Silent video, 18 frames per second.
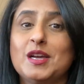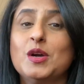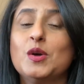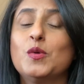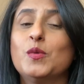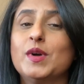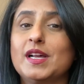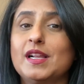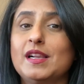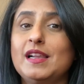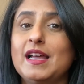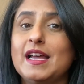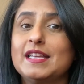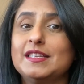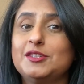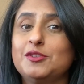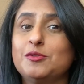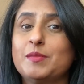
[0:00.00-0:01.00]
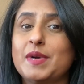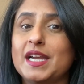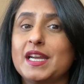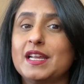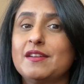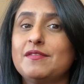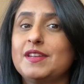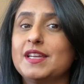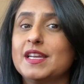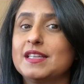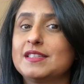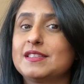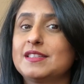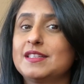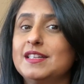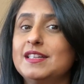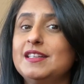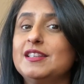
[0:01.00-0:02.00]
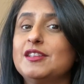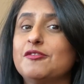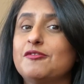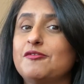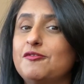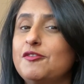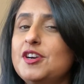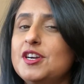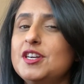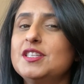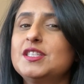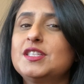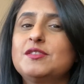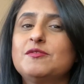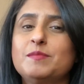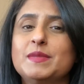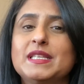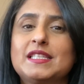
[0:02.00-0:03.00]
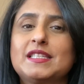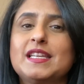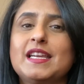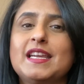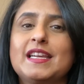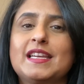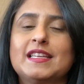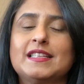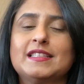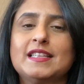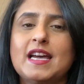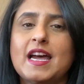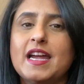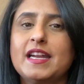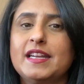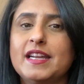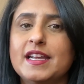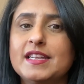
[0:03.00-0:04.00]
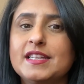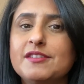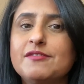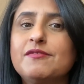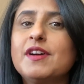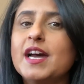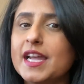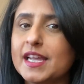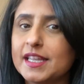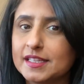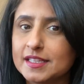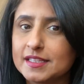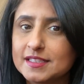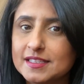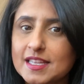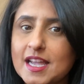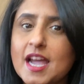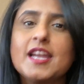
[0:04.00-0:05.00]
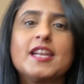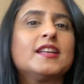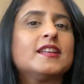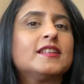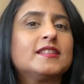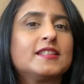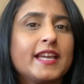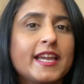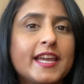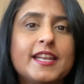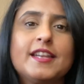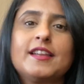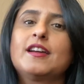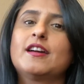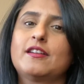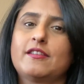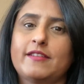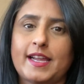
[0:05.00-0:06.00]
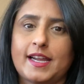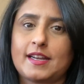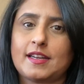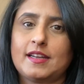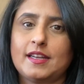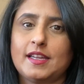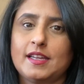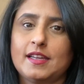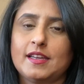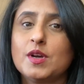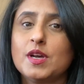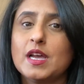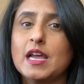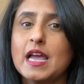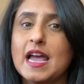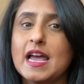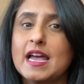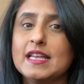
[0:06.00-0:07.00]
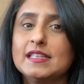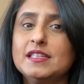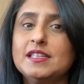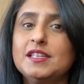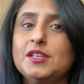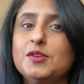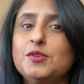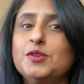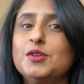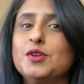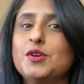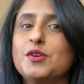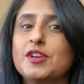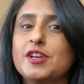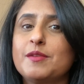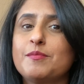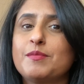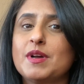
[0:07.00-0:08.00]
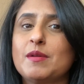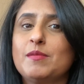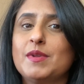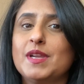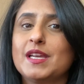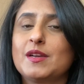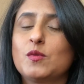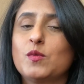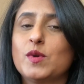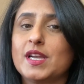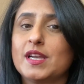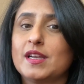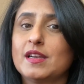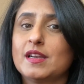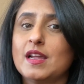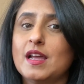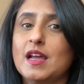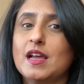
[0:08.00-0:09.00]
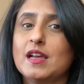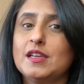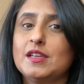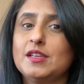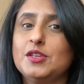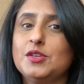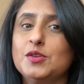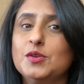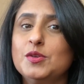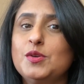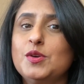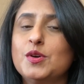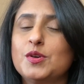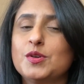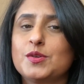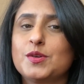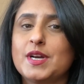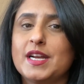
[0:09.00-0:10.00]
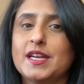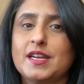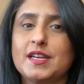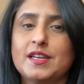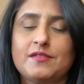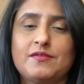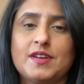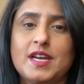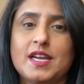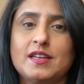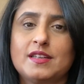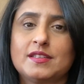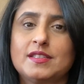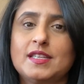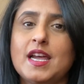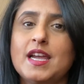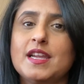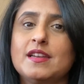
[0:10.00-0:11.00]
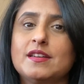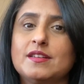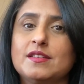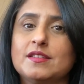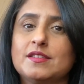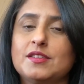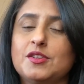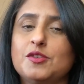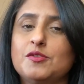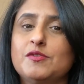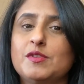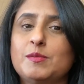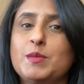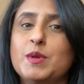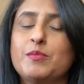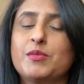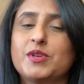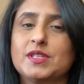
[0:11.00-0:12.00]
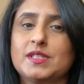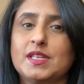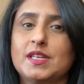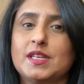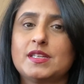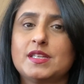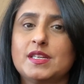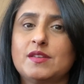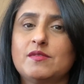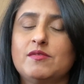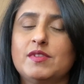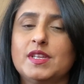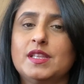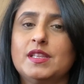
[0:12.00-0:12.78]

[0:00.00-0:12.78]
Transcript: Well, as you might have guessed it, the first mistake is identifying the signers incorrectly. As a new notary public, when you go to identify your signers, you will be presented with